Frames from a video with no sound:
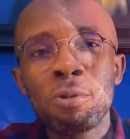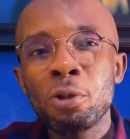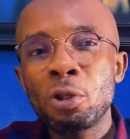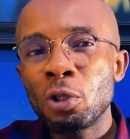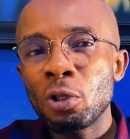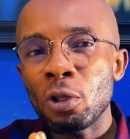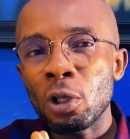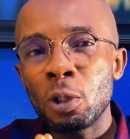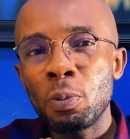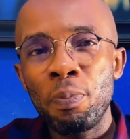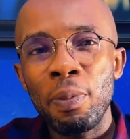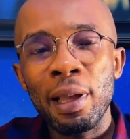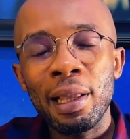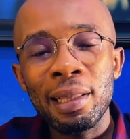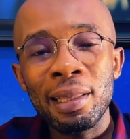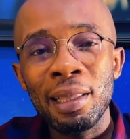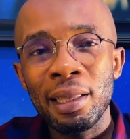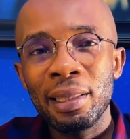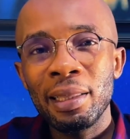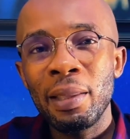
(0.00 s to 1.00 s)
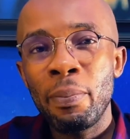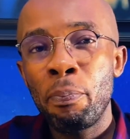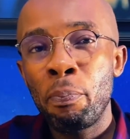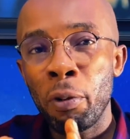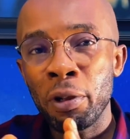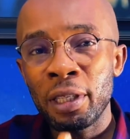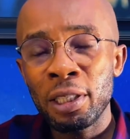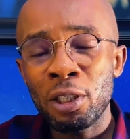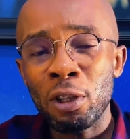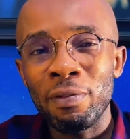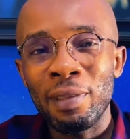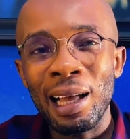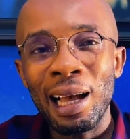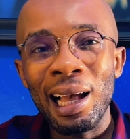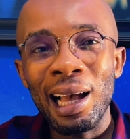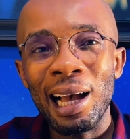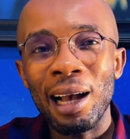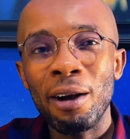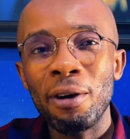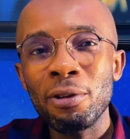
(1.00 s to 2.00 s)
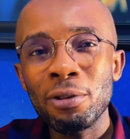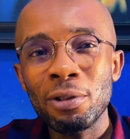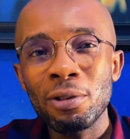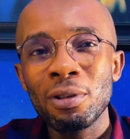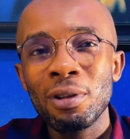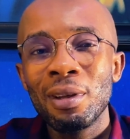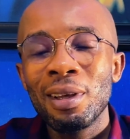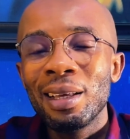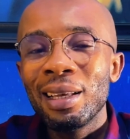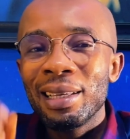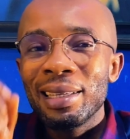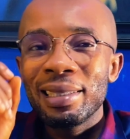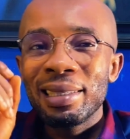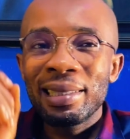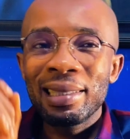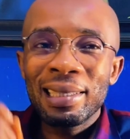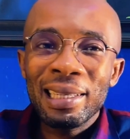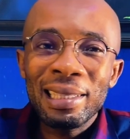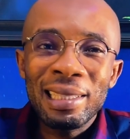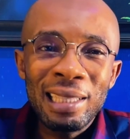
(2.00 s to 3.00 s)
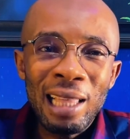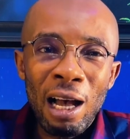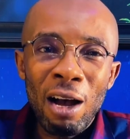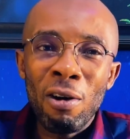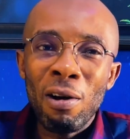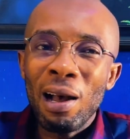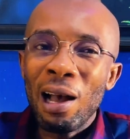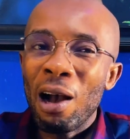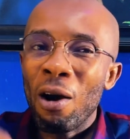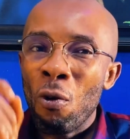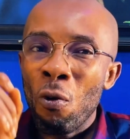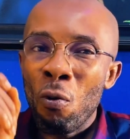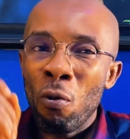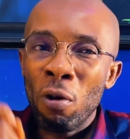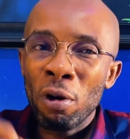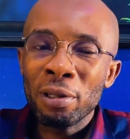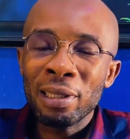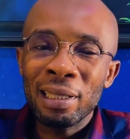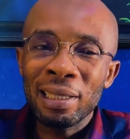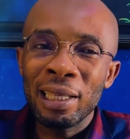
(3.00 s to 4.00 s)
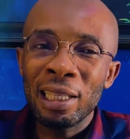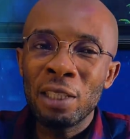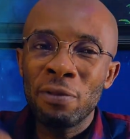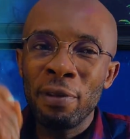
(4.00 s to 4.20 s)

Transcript: to suspend the purchase of that house. Sit down and watch this